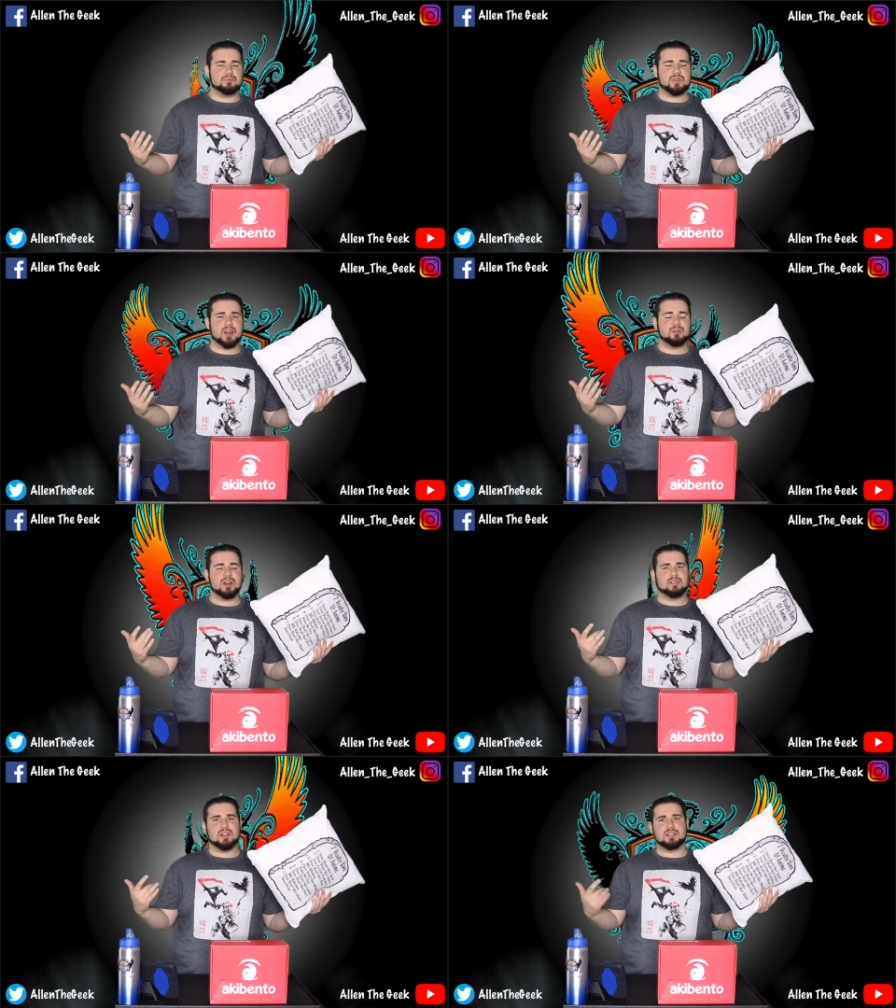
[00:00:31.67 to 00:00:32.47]
I don't
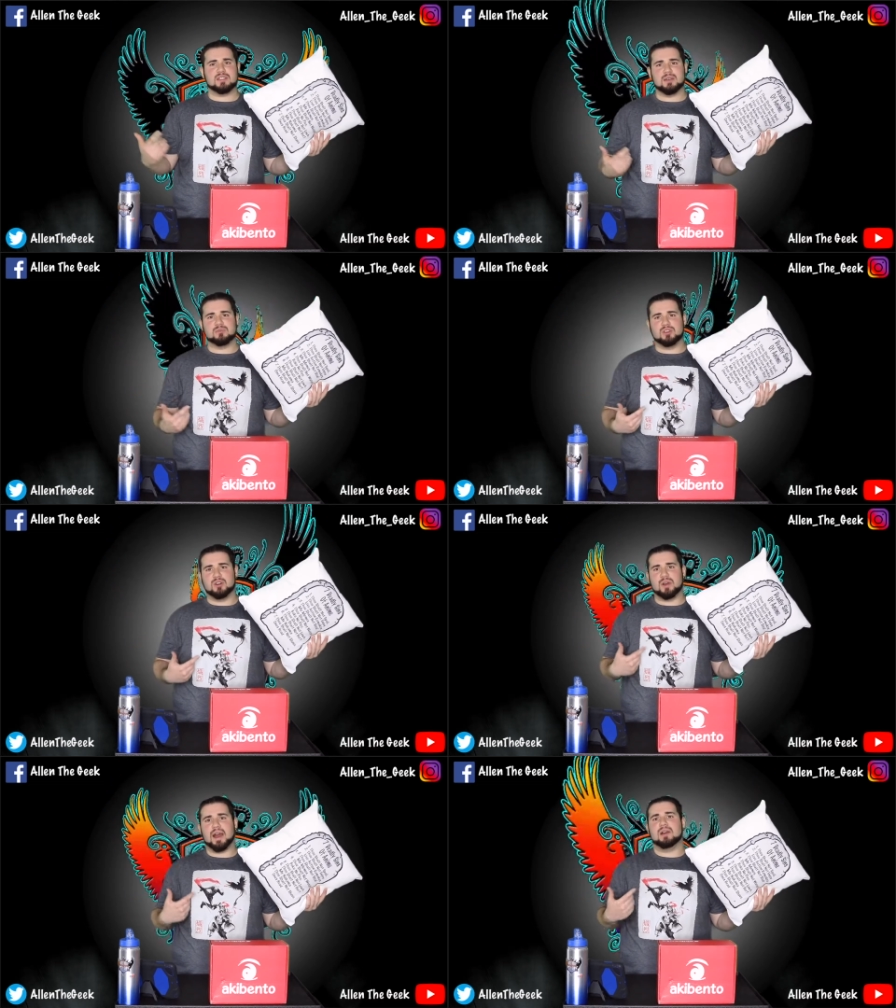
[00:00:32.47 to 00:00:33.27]
have a lot of time to
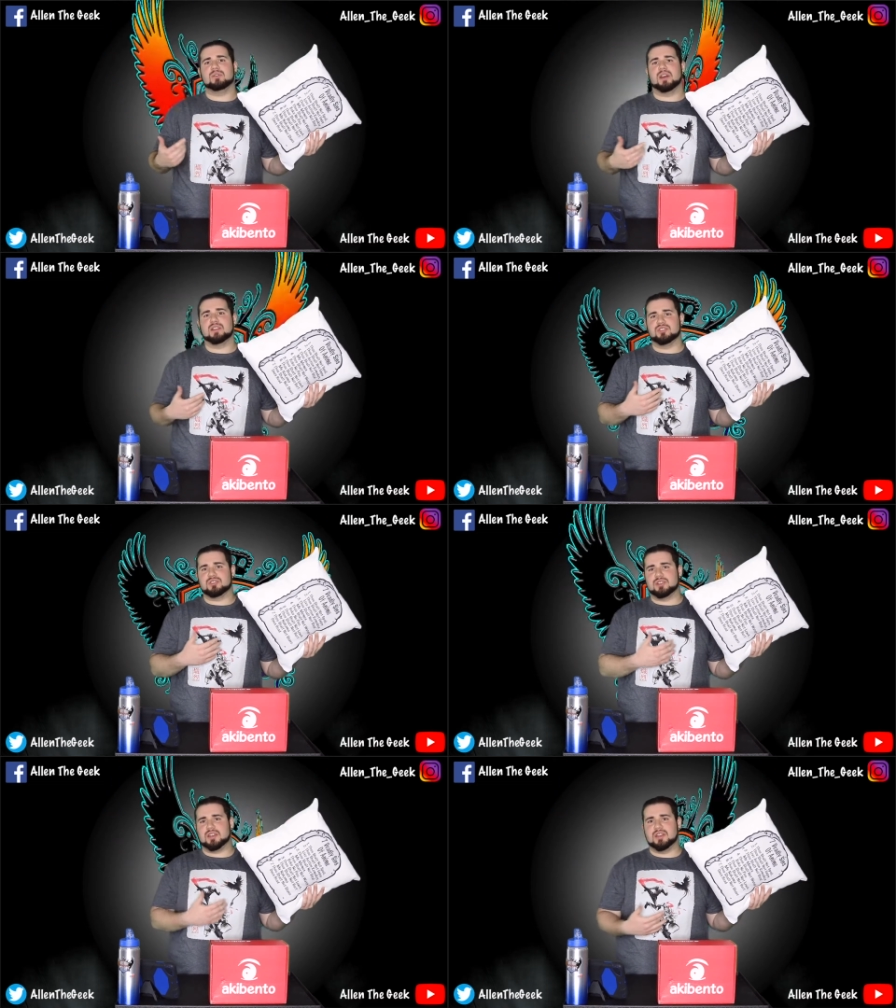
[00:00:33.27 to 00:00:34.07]
go out and
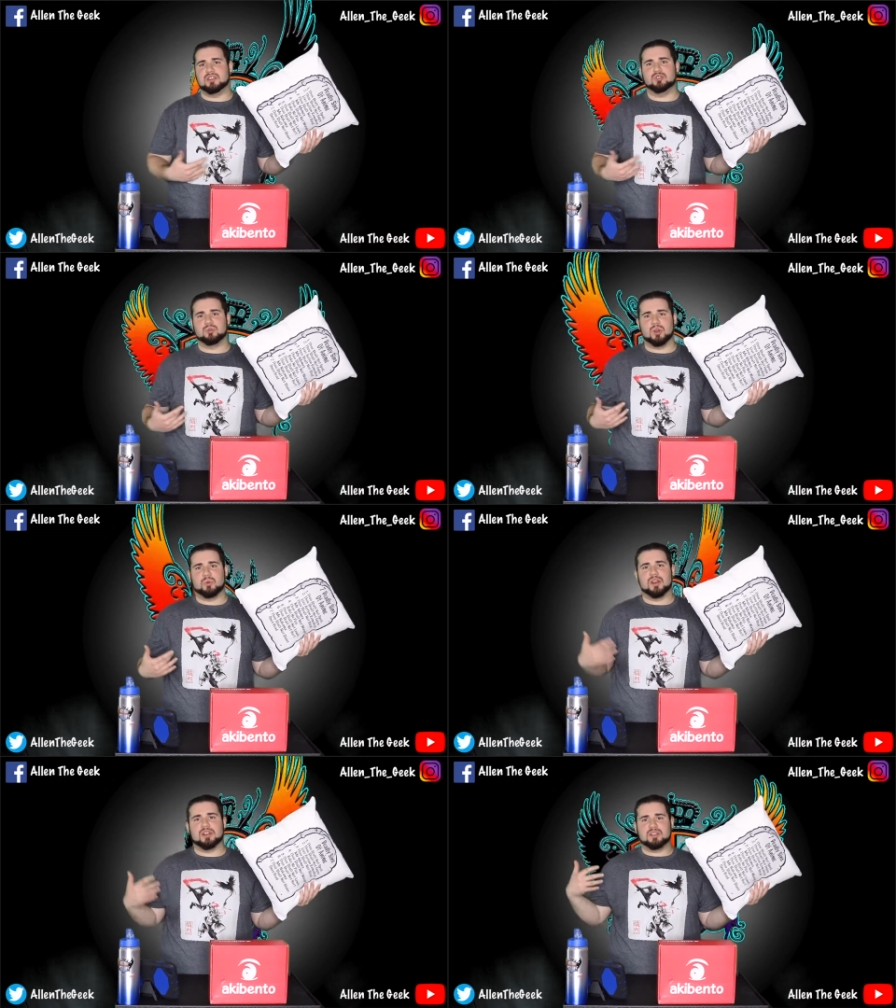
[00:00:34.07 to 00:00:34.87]
just like enjoy
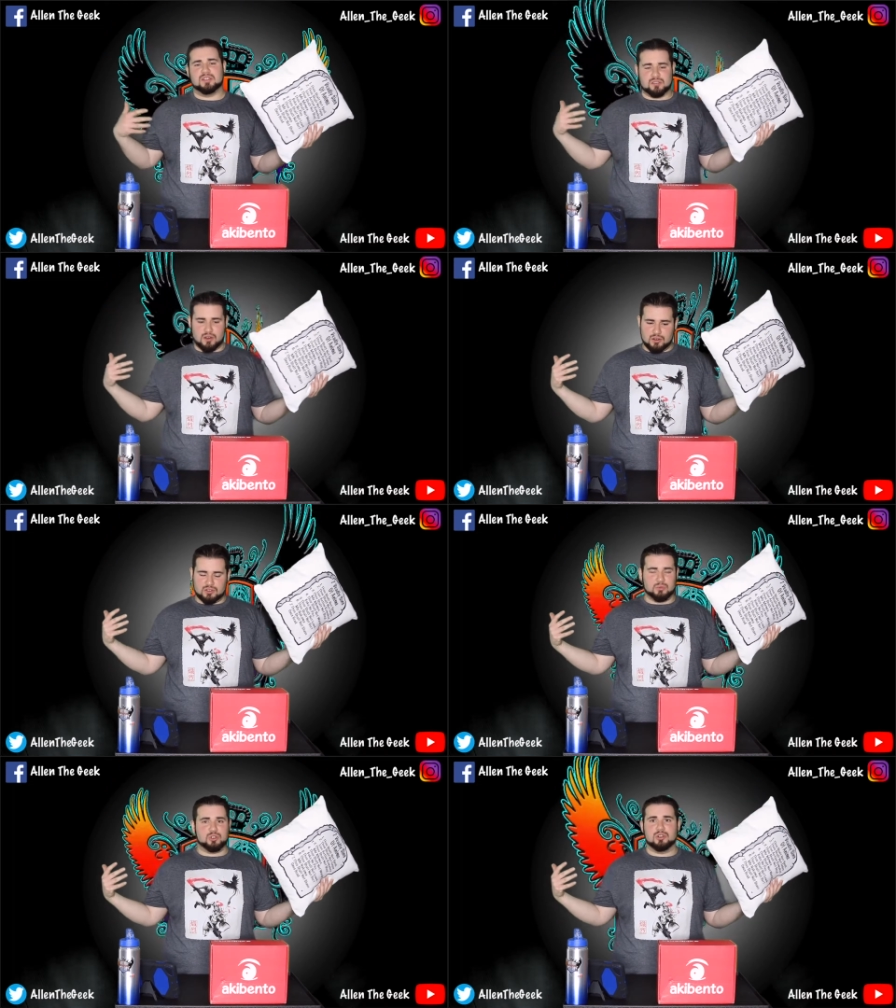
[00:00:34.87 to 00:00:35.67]
wearing these
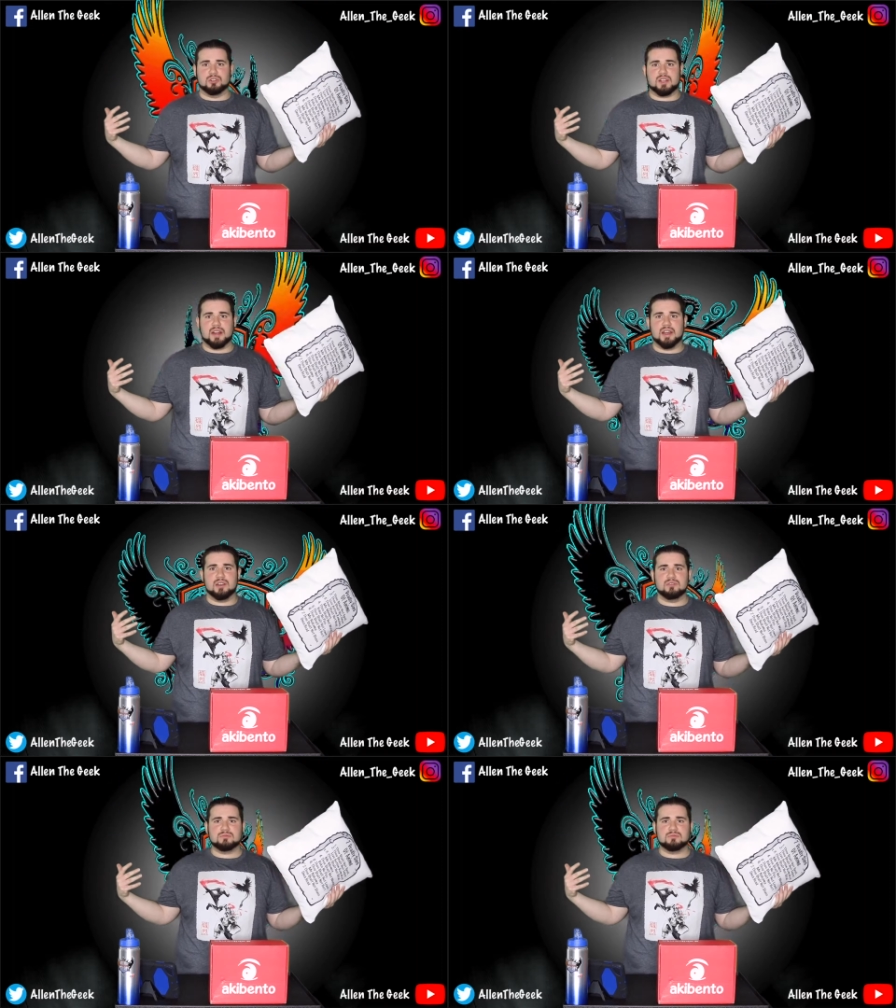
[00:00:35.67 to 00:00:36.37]
awesome shirts that I have.